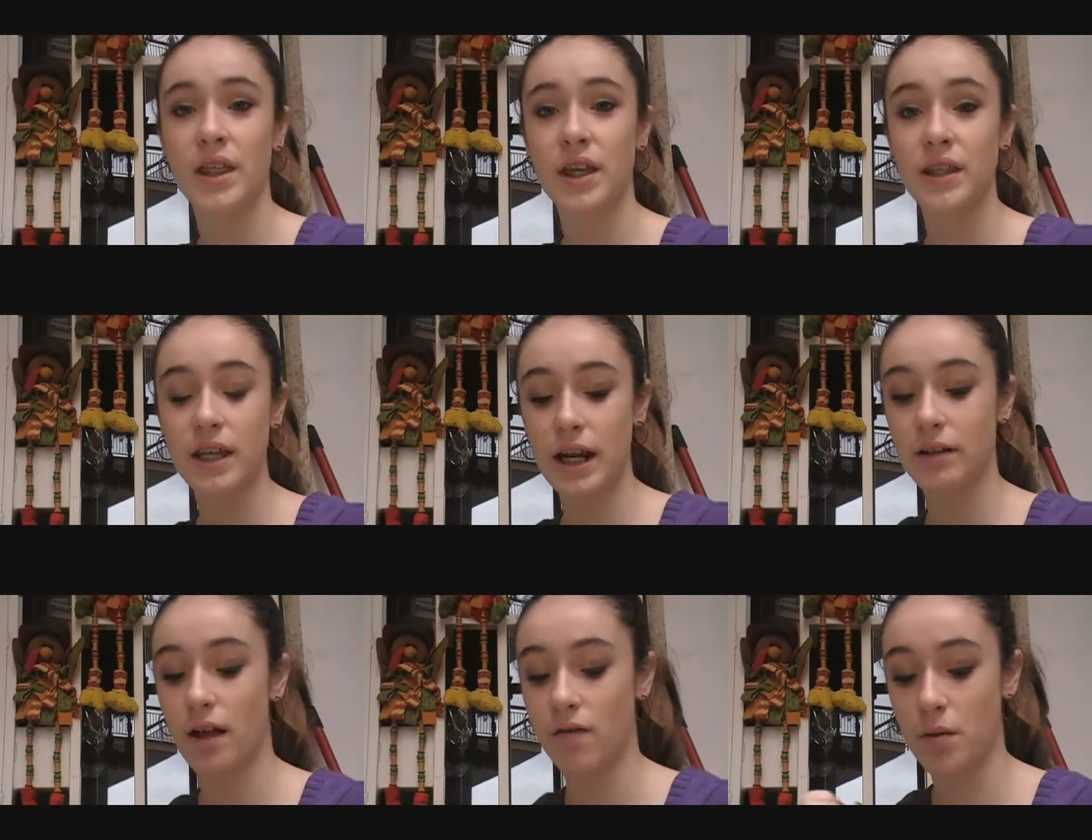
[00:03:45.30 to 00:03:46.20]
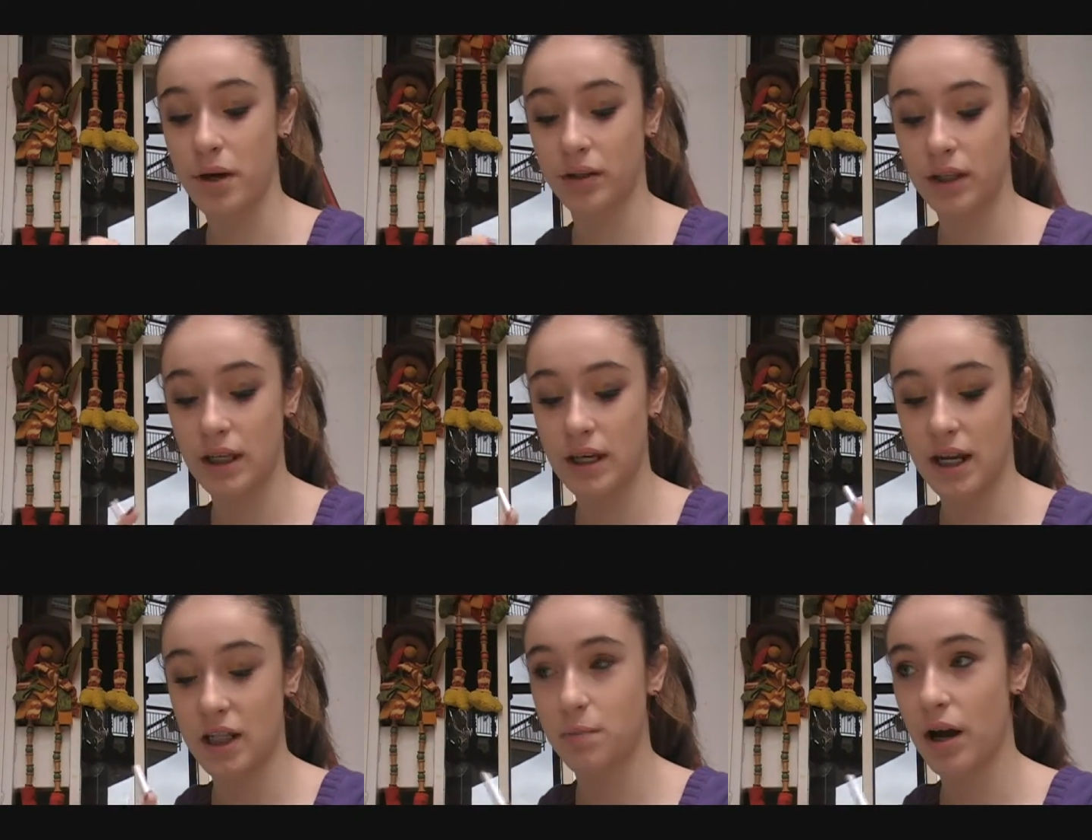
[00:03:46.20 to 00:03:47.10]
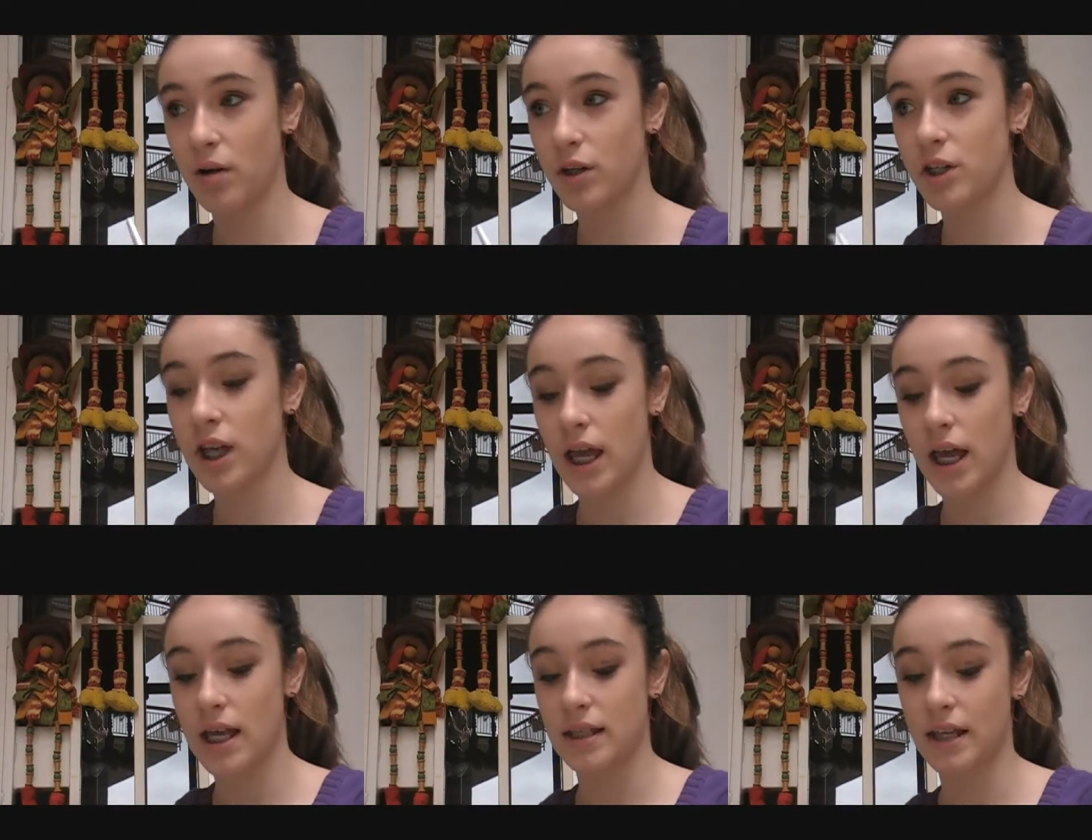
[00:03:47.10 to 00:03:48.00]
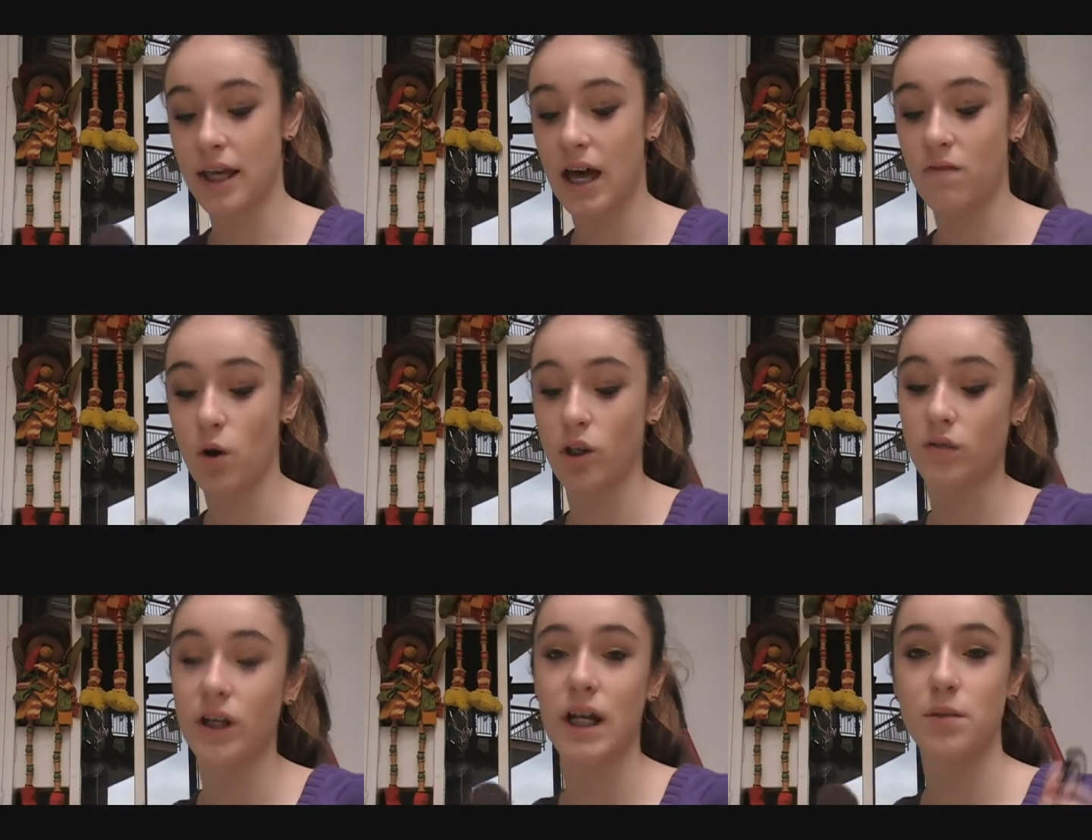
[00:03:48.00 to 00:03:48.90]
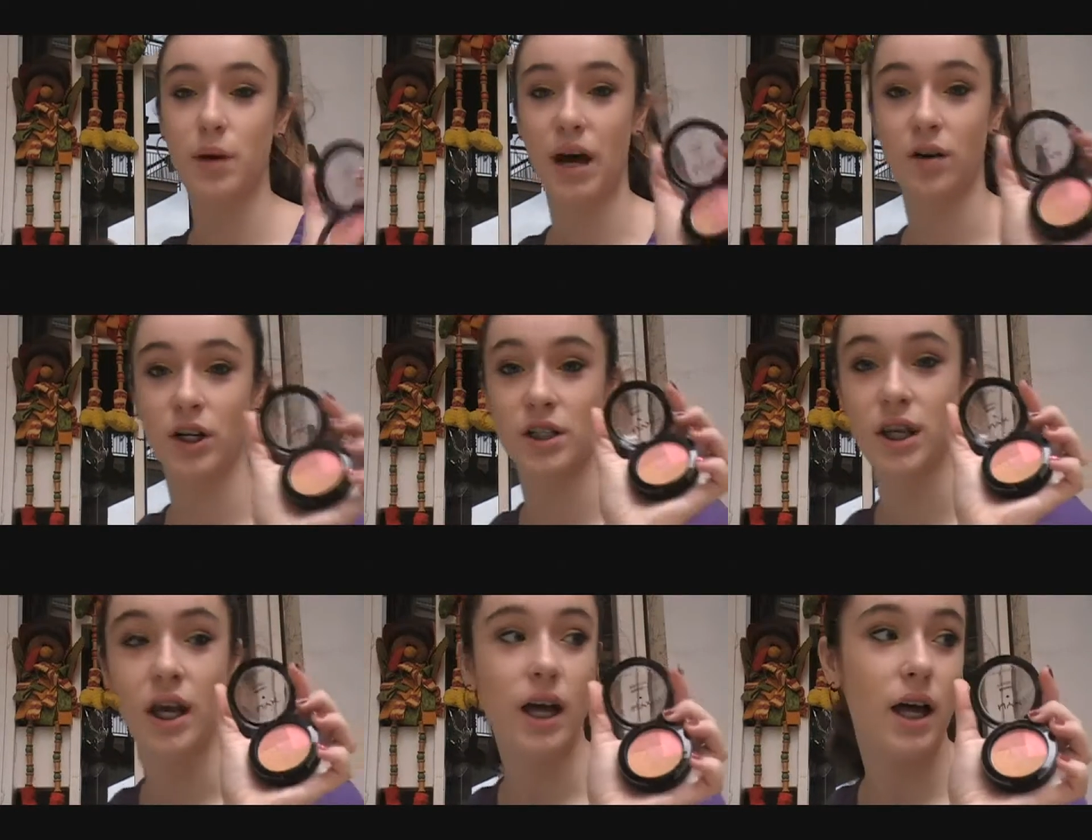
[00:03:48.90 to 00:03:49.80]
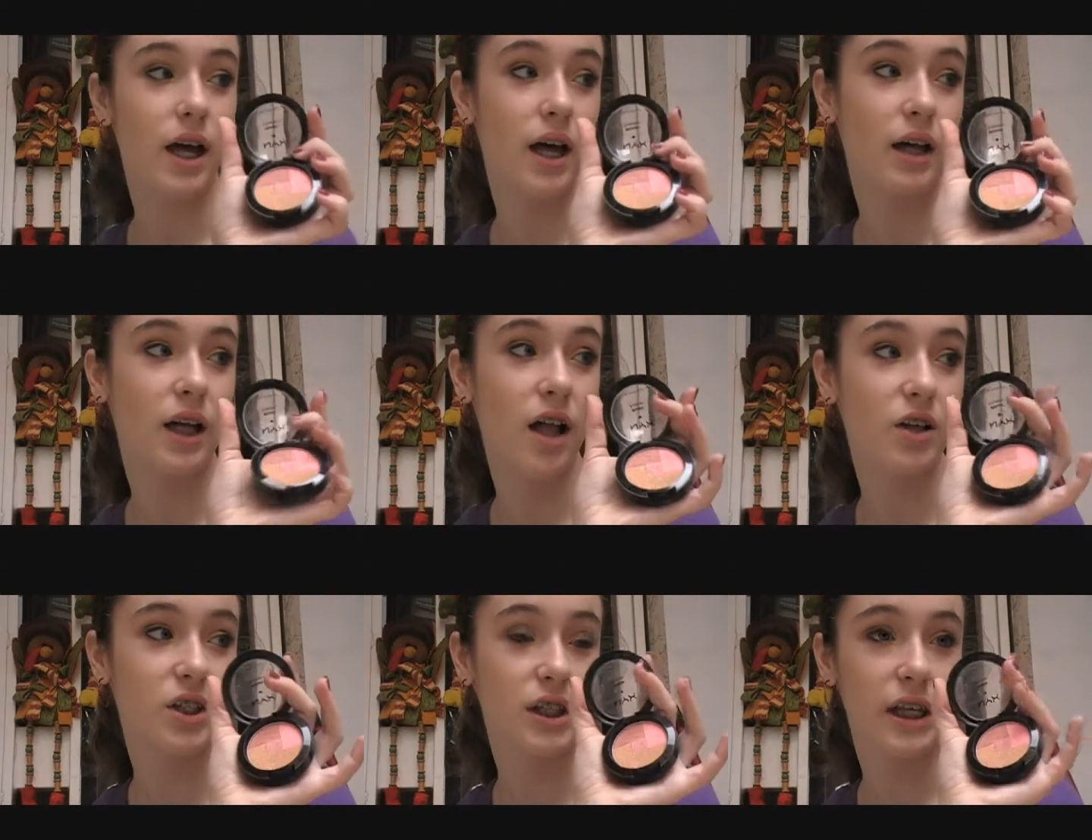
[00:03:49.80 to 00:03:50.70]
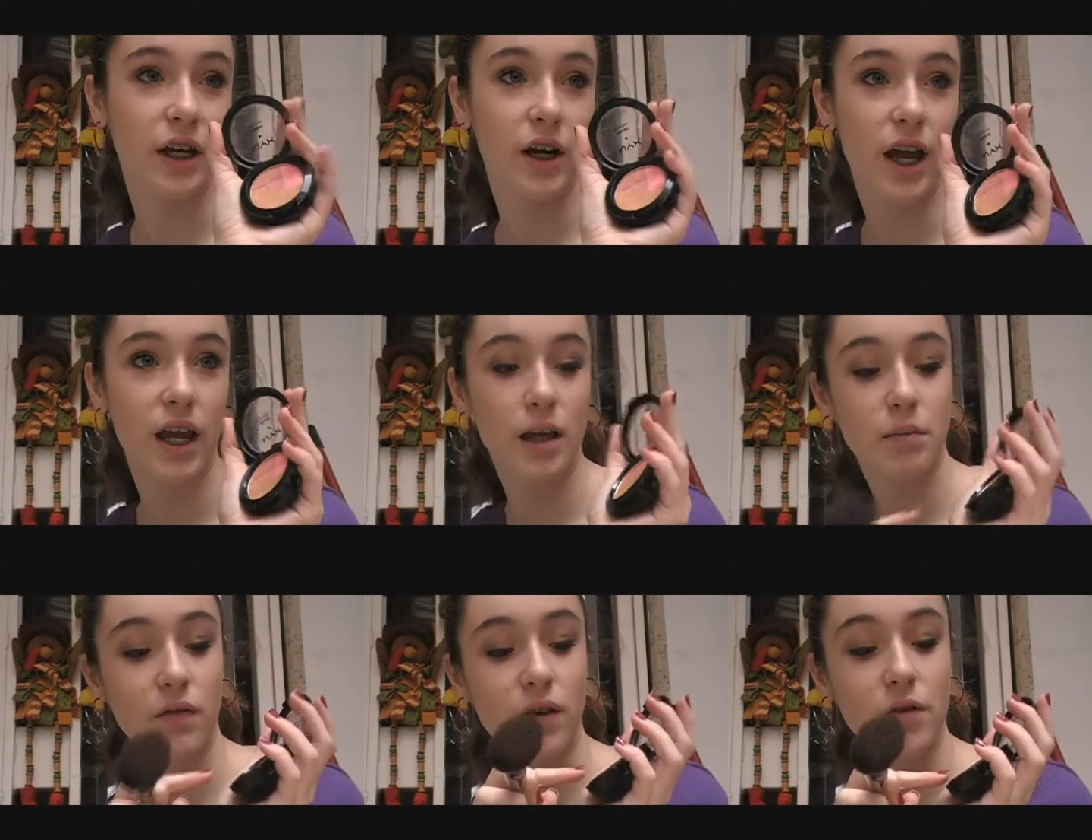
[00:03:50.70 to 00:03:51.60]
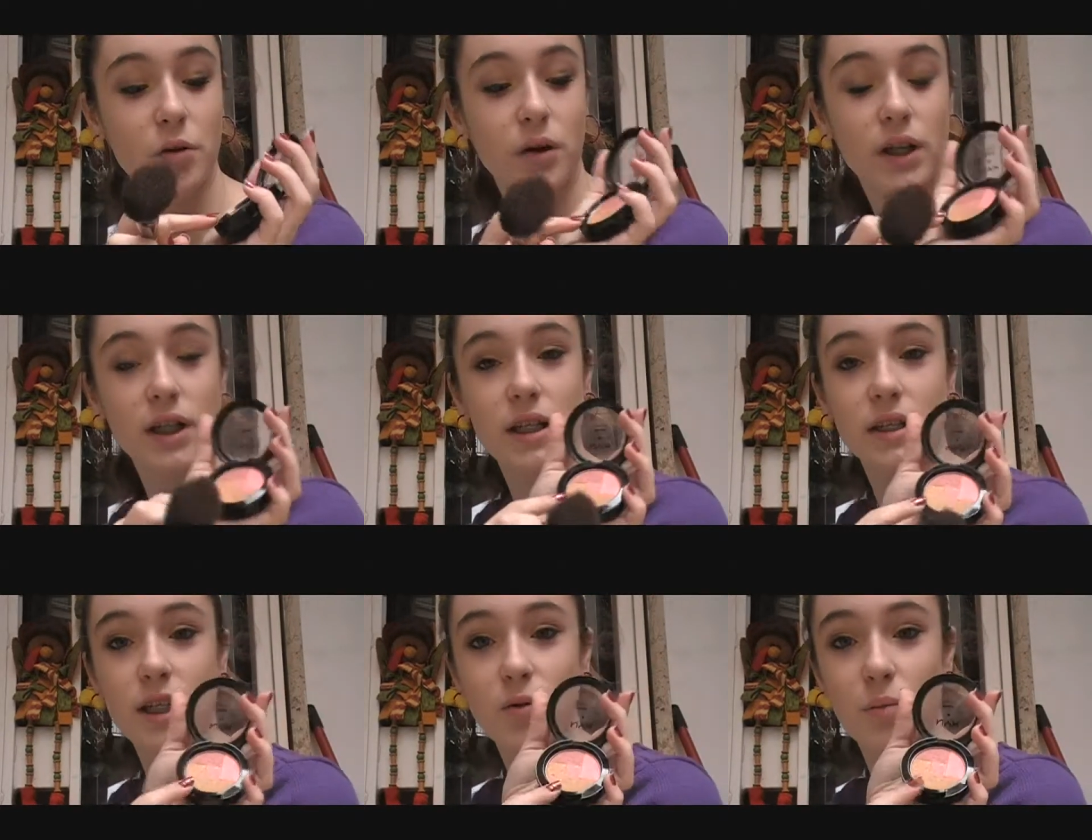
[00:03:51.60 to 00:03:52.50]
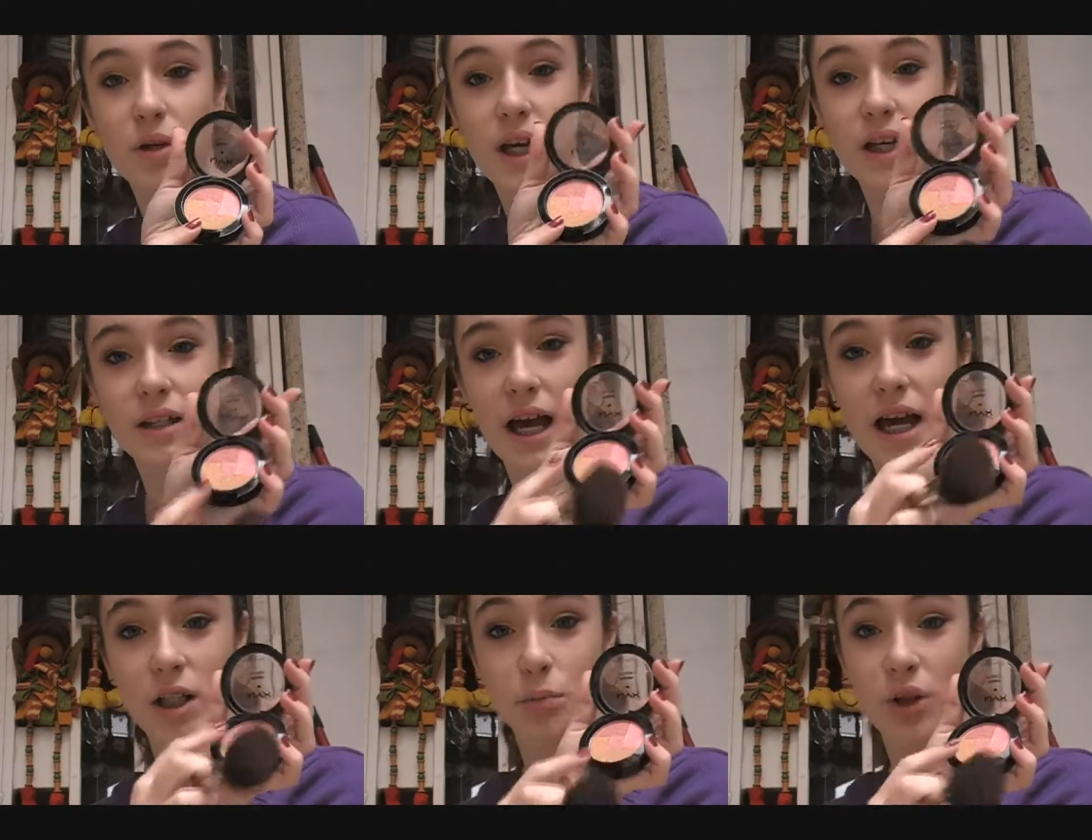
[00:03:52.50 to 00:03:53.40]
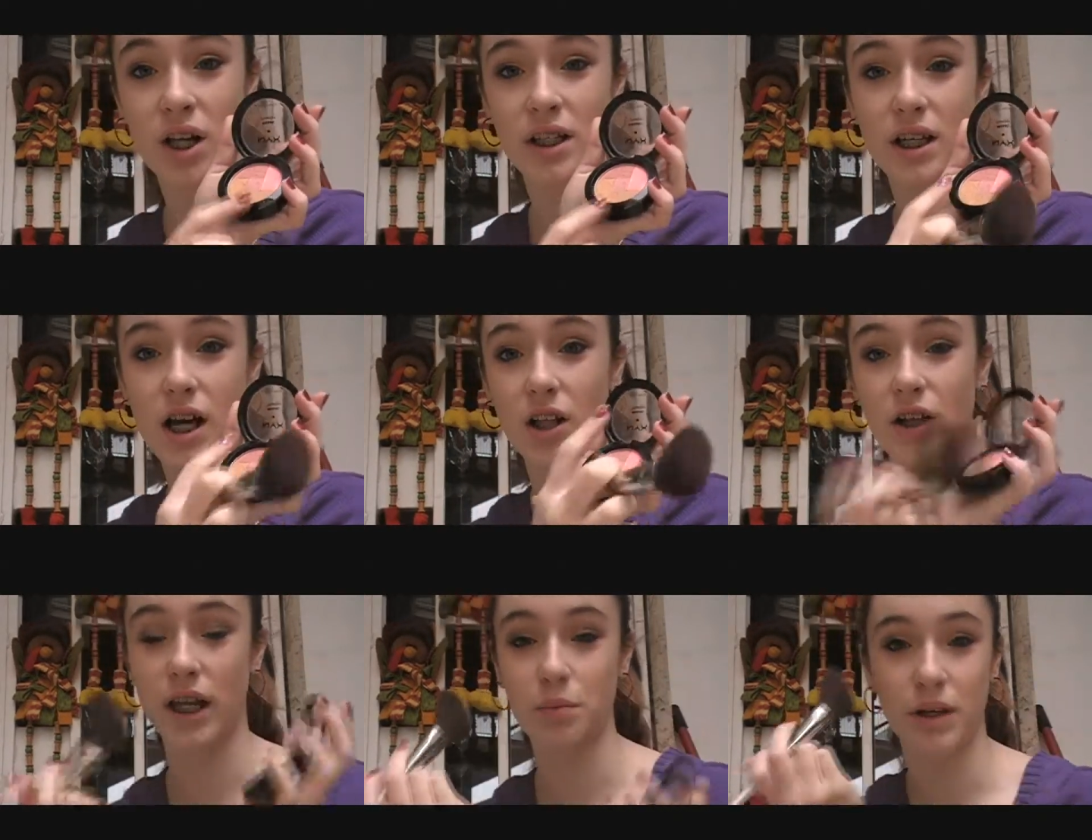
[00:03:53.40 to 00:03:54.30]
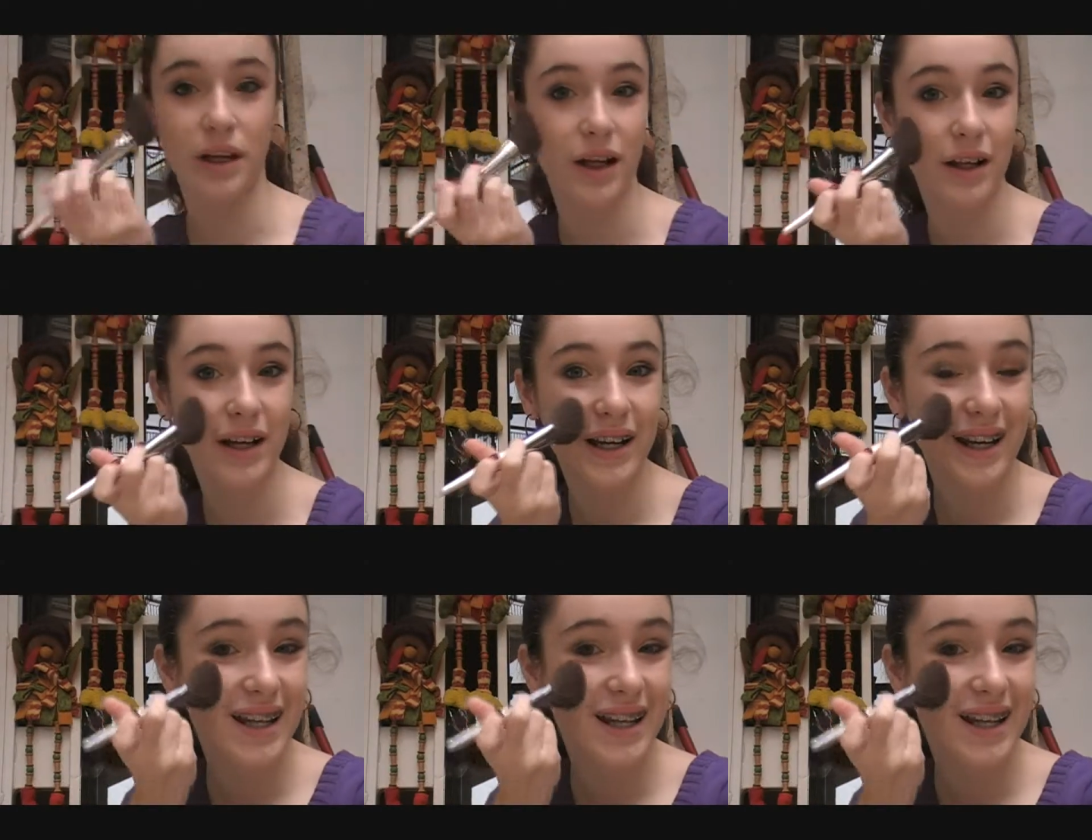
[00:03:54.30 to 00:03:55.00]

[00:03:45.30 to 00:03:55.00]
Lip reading: Thing that I love about the NYX powders is that they have all different kinds of powders, colors in here, and my favorite one is this one because it has a bronzy color and a pink color.